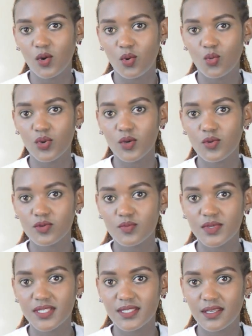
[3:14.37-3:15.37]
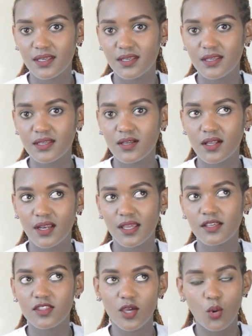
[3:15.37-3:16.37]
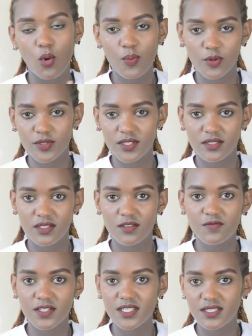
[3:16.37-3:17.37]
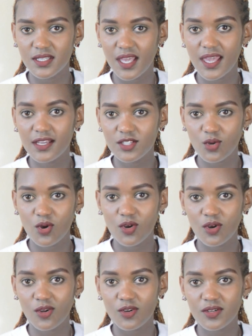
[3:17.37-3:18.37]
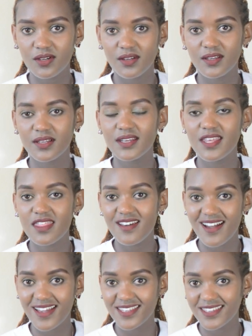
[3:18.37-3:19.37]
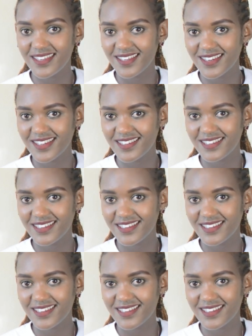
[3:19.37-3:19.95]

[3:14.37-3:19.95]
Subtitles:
we will be saying like the opposite. If it is 8 o'clock, Thaa igere.